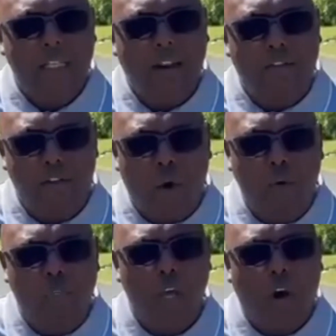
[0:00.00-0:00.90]
that
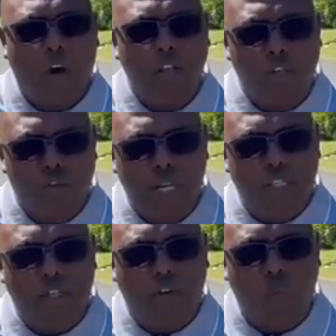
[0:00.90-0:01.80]
flows on the
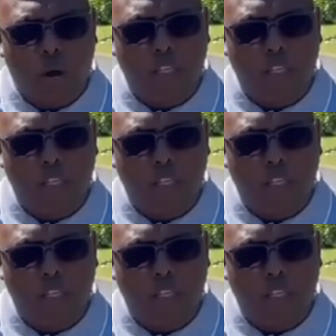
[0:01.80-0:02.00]
streets of Ward